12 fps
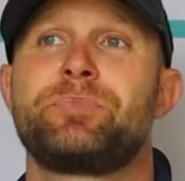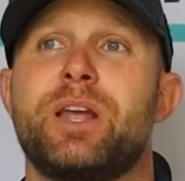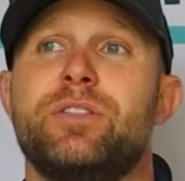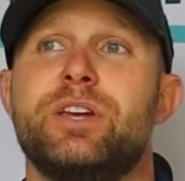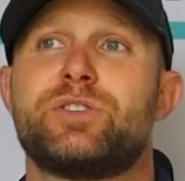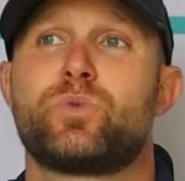
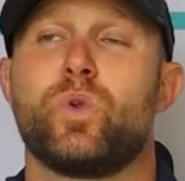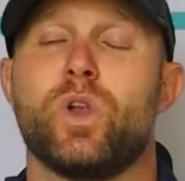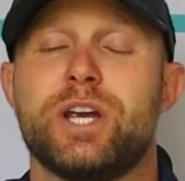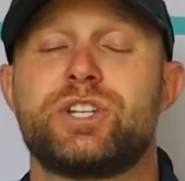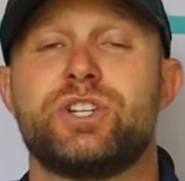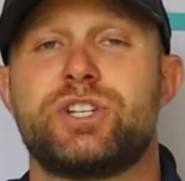these
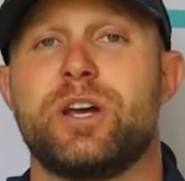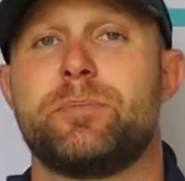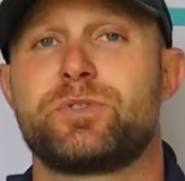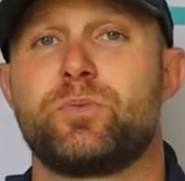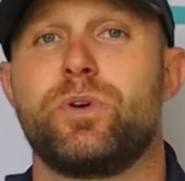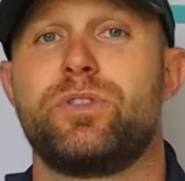
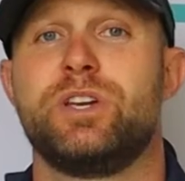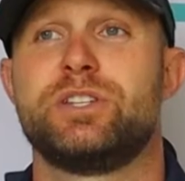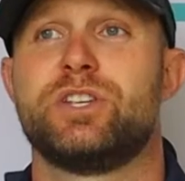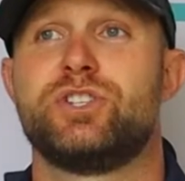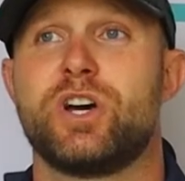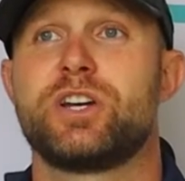relationships with these
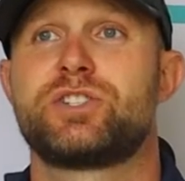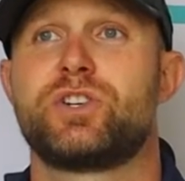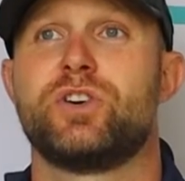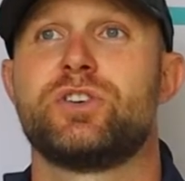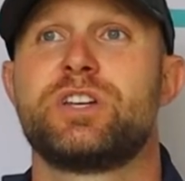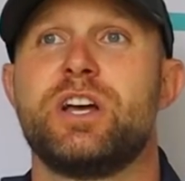
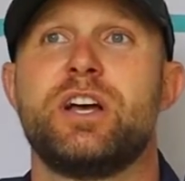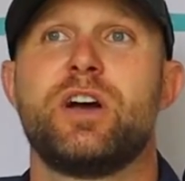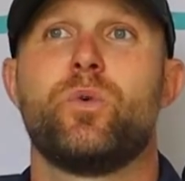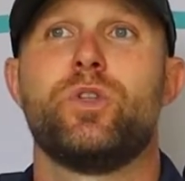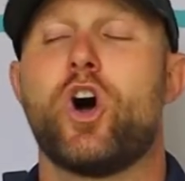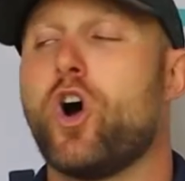adjusters,
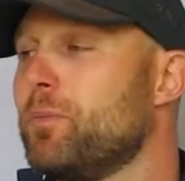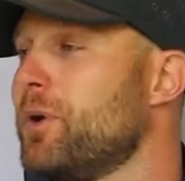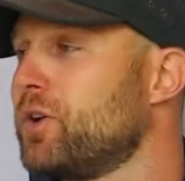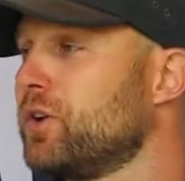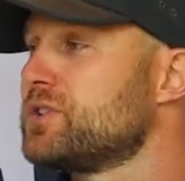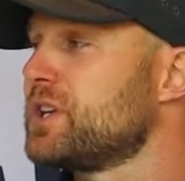when the
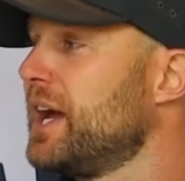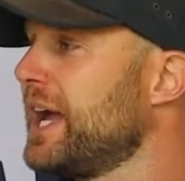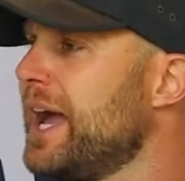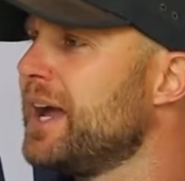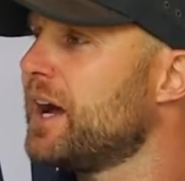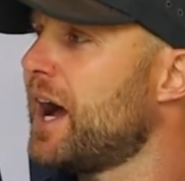homeowner's like,
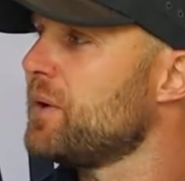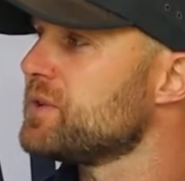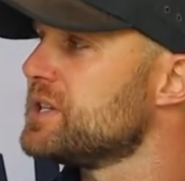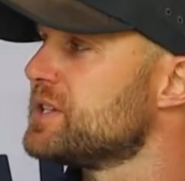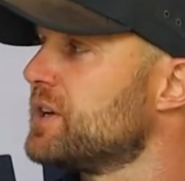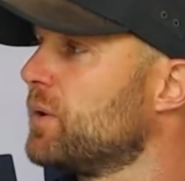hey, how's
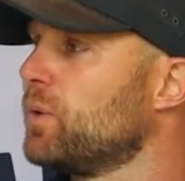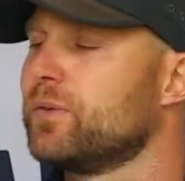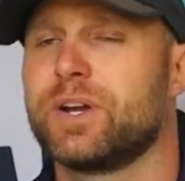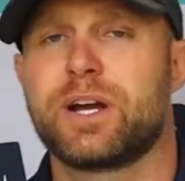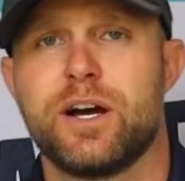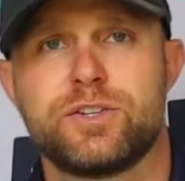this
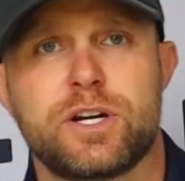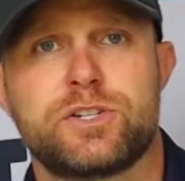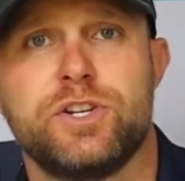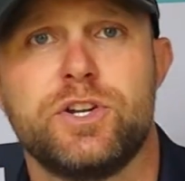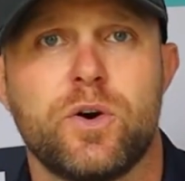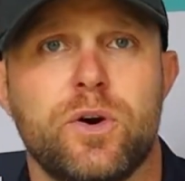roofing
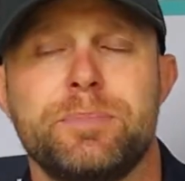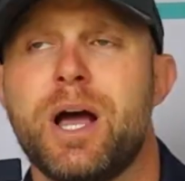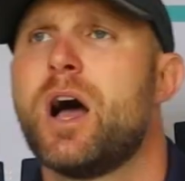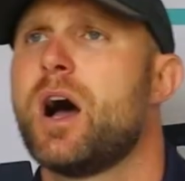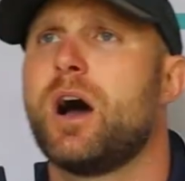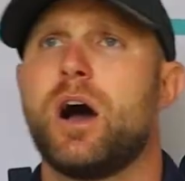contractor you doing?
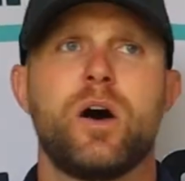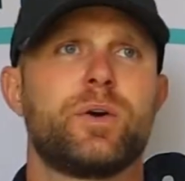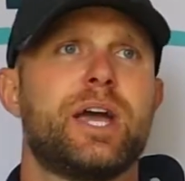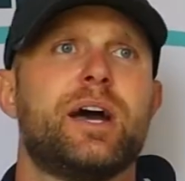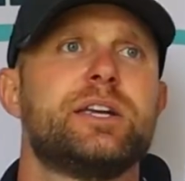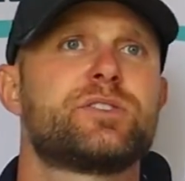Oh
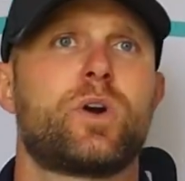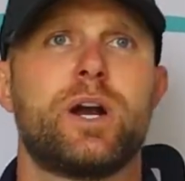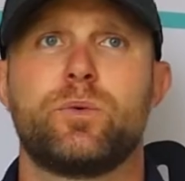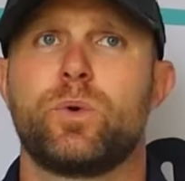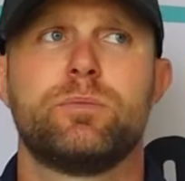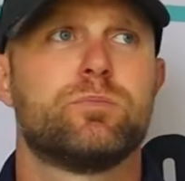yeah, he's great.
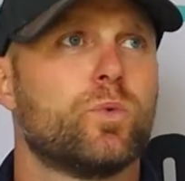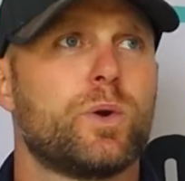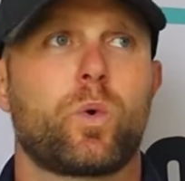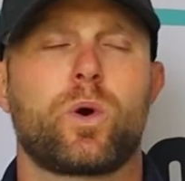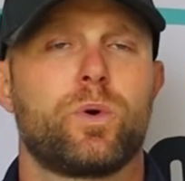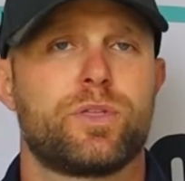We
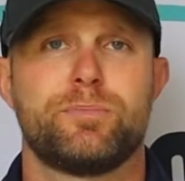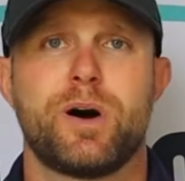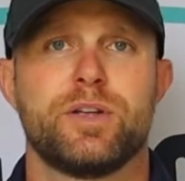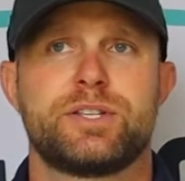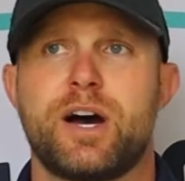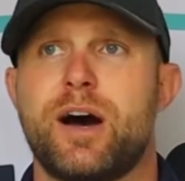work with him all
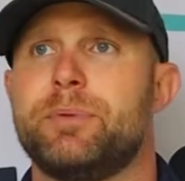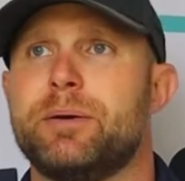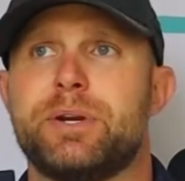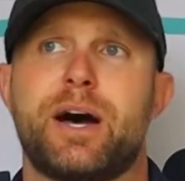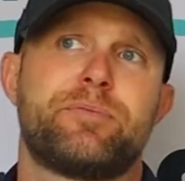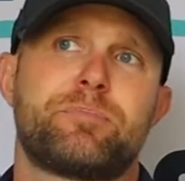the time. Him
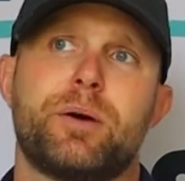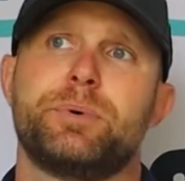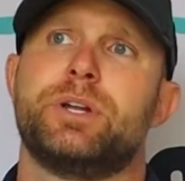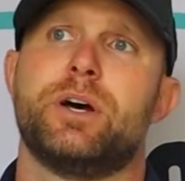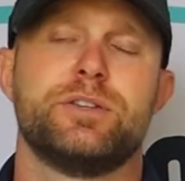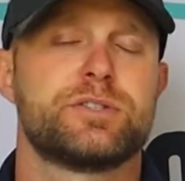and I have probably
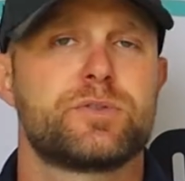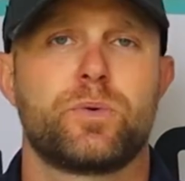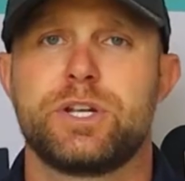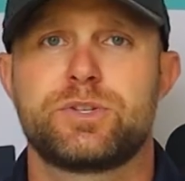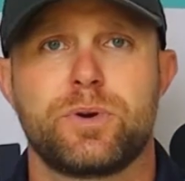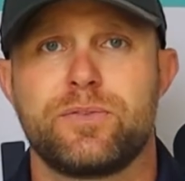done
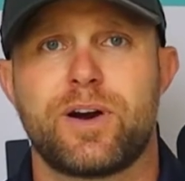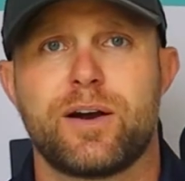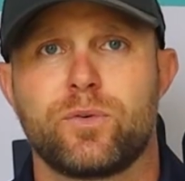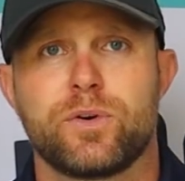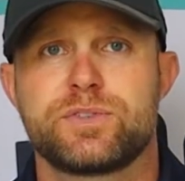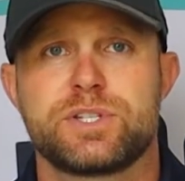20, 25
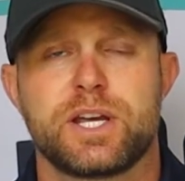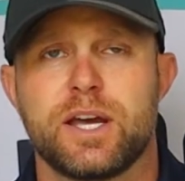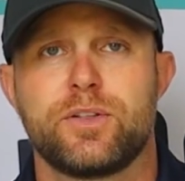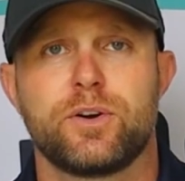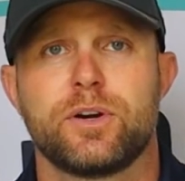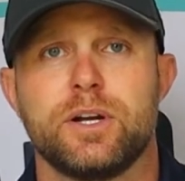roofs
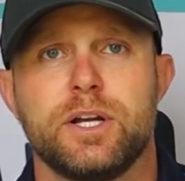together.